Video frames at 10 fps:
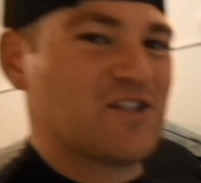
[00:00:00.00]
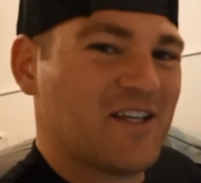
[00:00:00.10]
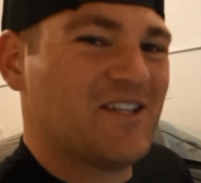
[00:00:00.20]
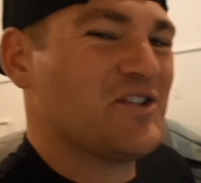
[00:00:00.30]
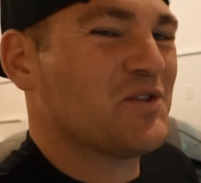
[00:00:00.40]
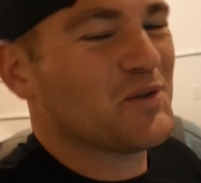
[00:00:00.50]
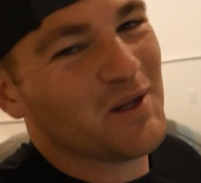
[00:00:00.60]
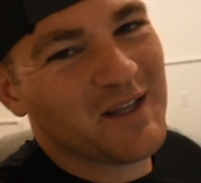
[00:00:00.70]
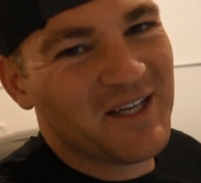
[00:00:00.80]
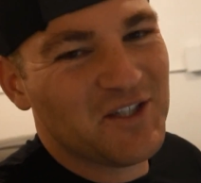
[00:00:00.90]

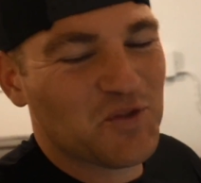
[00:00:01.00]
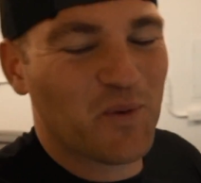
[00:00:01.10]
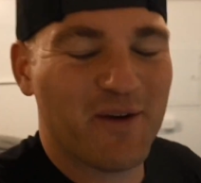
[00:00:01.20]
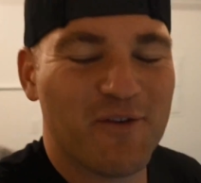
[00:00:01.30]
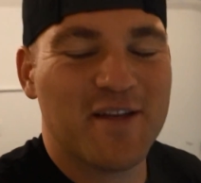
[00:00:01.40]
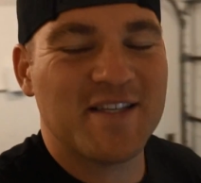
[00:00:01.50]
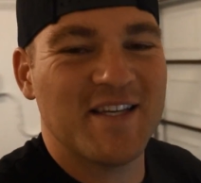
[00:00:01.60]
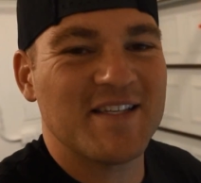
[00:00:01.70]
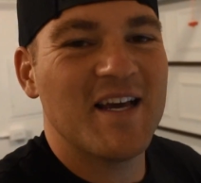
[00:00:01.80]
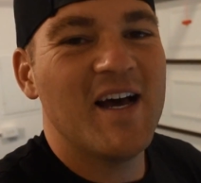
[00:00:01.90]
EXIGE, whatever this
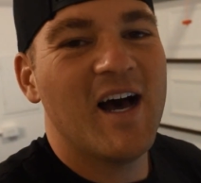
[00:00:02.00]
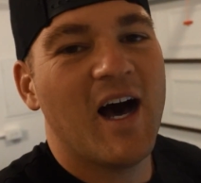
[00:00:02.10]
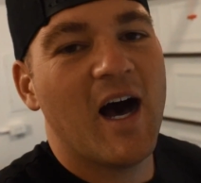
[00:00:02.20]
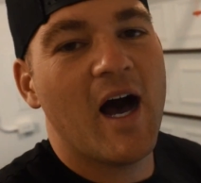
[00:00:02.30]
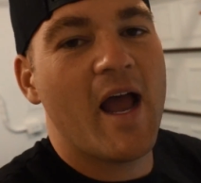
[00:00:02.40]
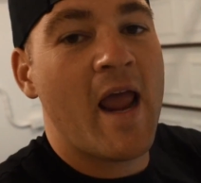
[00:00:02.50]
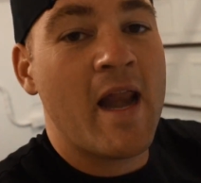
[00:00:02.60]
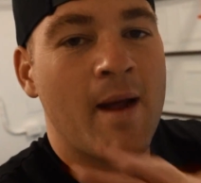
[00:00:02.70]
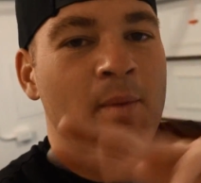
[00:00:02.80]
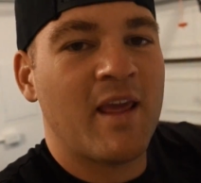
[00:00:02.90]
is.
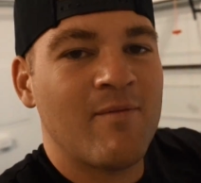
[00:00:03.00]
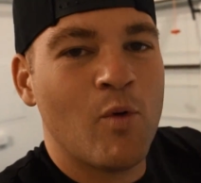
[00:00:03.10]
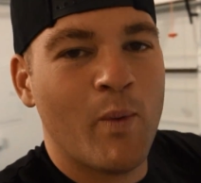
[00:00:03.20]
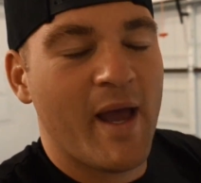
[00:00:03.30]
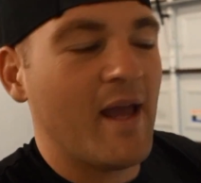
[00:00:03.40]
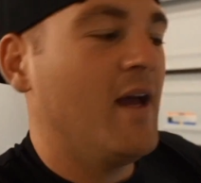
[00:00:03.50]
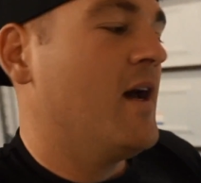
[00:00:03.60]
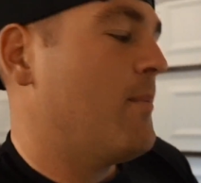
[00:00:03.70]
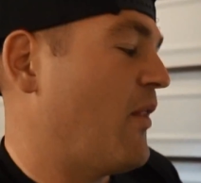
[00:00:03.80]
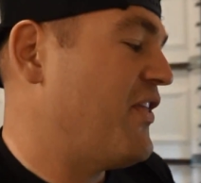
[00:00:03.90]
And I'm gonna give them away.
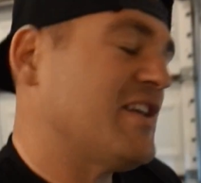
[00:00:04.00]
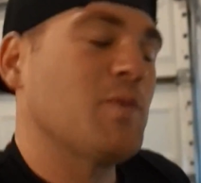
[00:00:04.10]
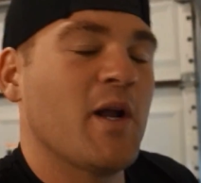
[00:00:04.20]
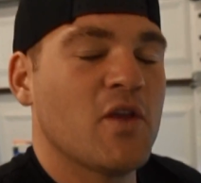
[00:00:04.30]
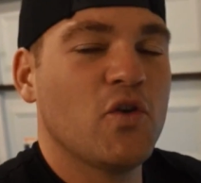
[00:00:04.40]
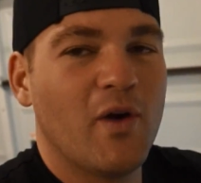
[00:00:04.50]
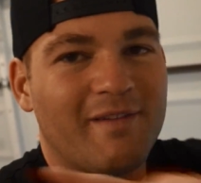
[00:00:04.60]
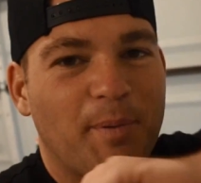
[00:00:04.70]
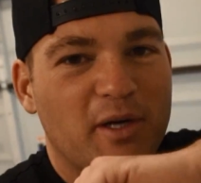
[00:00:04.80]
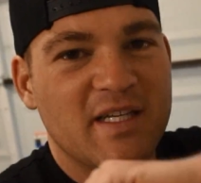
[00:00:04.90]
But this one, you do
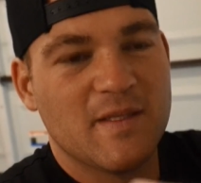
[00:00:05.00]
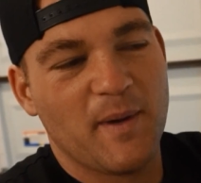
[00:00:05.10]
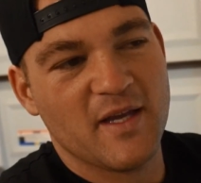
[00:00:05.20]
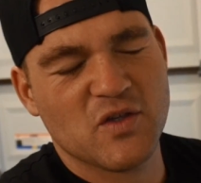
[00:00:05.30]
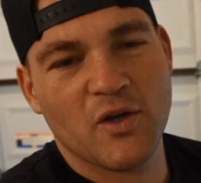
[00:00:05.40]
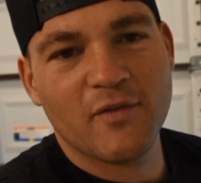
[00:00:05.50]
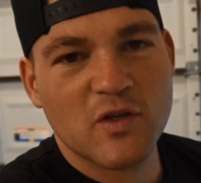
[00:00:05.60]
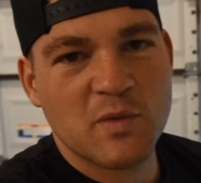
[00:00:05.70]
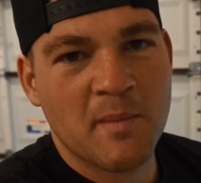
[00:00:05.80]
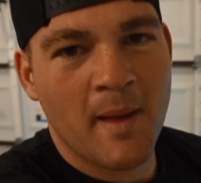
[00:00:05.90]
have to participate. So you have
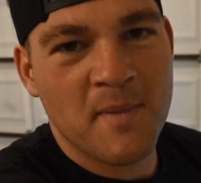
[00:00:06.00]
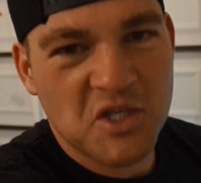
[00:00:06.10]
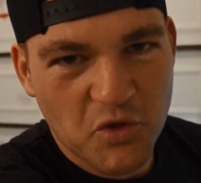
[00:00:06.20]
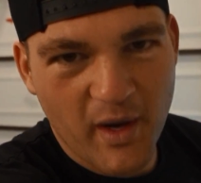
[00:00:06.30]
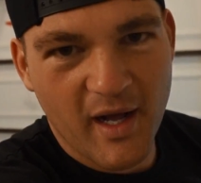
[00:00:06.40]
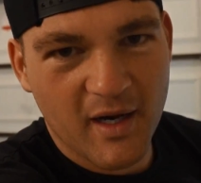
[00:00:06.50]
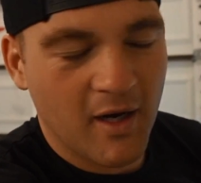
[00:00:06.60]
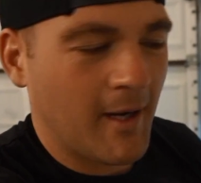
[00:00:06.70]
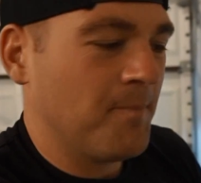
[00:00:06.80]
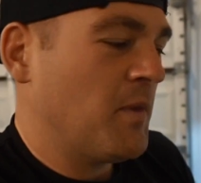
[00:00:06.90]
to swing by
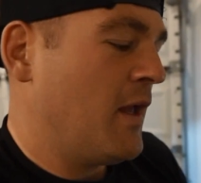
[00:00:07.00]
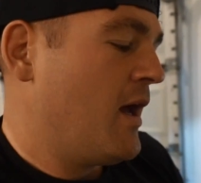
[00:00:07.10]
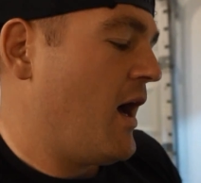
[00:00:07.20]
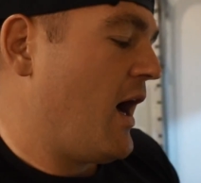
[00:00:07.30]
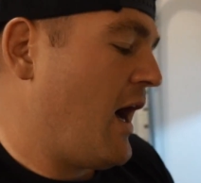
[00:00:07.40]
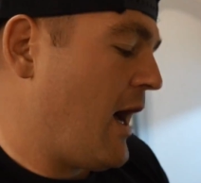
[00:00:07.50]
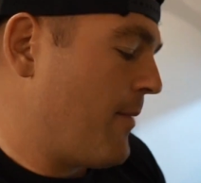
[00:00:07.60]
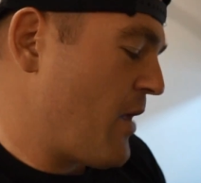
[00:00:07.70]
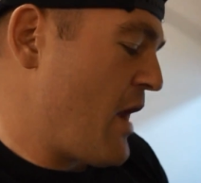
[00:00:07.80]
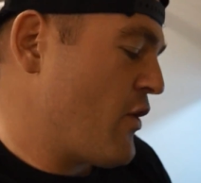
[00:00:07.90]
MITCHDORE.com,
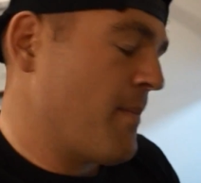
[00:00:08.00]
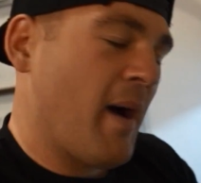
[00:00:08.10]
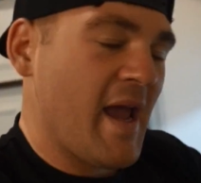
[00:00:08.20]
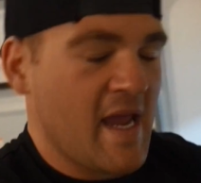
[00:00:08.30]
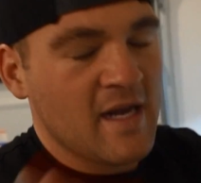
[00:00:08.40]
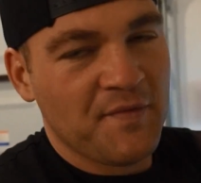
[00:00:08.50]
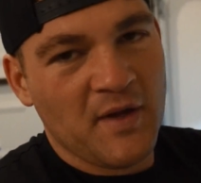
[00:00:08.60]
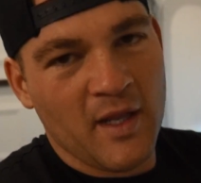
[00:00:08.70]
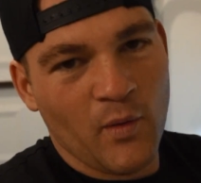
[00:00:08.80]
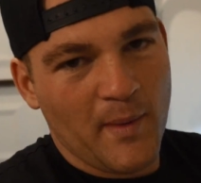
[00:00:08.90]
and you can buy
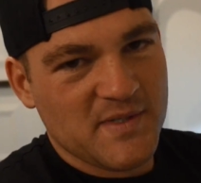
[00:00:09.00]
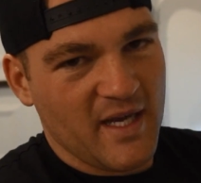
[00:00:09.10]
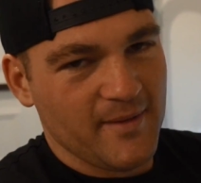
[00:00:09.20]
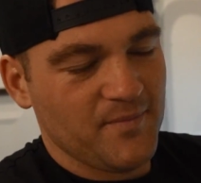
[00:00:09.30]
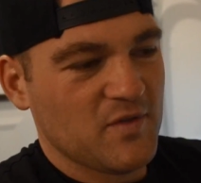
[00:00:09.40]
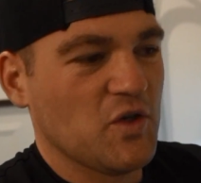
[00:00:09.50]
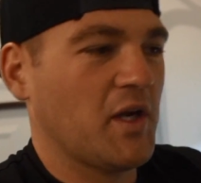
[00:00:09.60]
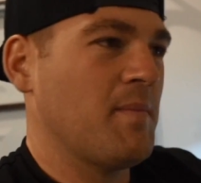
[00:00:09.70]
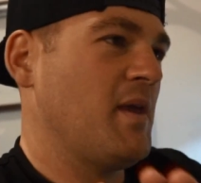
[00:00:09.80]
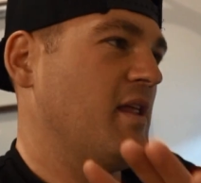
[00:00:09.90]
anything on the website. So
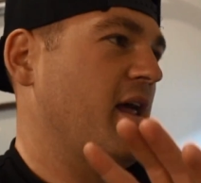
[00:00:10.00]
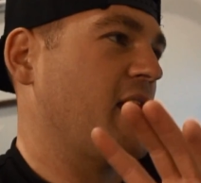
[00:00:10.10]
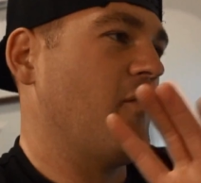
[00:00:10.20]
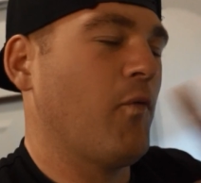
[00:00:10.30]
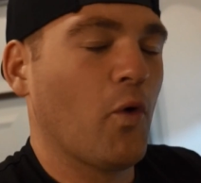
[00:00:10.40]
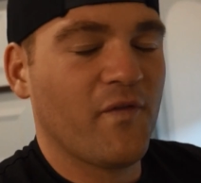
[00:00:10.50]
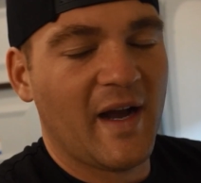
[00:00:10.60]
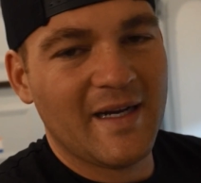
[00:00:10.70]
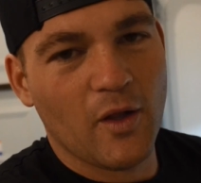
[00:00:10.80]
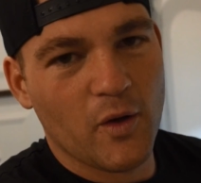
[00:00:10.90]
it can be like a $4 or
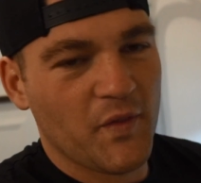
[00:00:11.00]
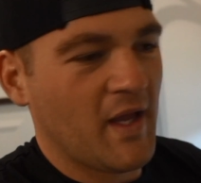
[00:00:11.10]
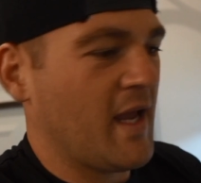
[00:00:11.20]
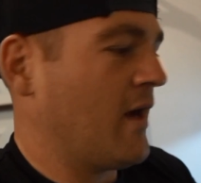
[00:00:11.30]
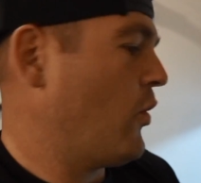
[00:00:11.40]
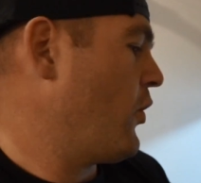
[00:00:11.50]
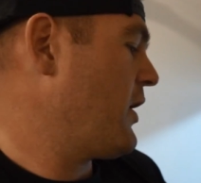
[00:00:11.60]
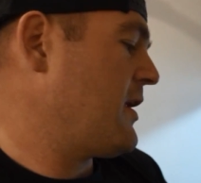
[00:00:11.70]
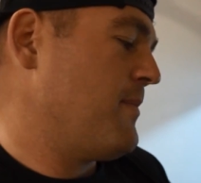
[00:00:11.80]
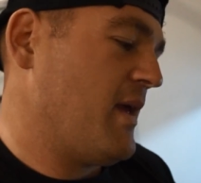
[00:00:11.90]
$5 thing, or
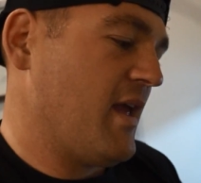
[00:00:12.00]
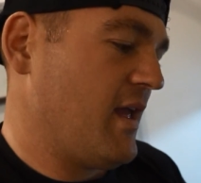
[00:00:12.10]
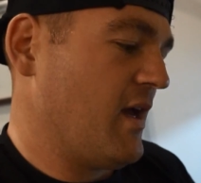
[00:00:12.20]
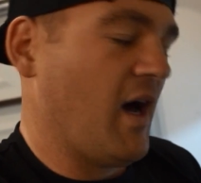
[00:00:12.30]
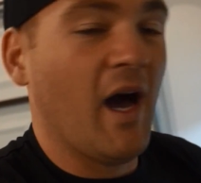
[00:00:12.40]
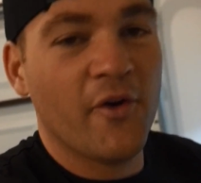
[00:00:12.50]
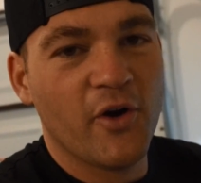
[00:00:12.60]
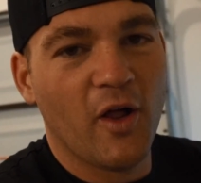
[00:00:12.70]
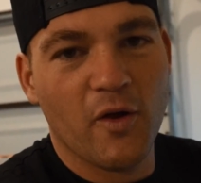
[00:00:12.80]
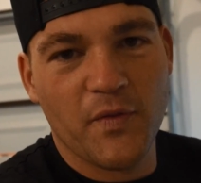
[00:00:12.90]
it can be a
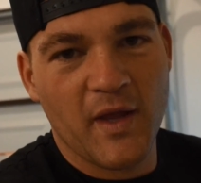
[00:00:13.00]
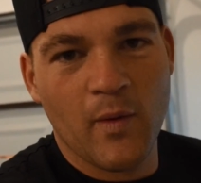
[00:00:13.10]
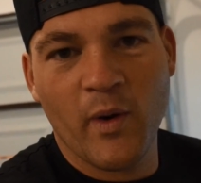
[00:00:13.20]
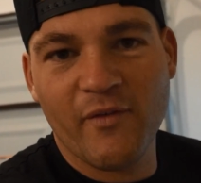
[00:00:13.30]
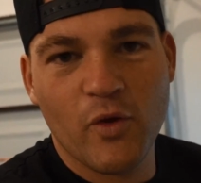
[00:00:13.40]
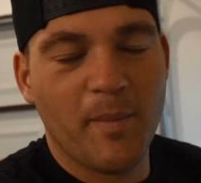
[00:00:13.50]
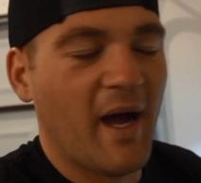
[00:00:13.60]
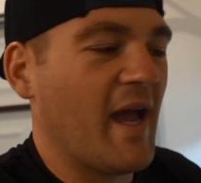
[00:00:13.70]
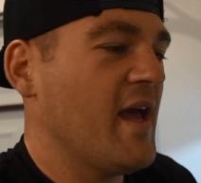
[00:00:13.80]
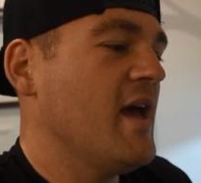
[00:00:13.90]
$100 thing, whatever you
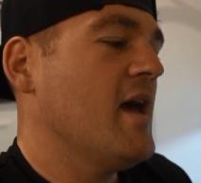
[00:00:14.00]
buy.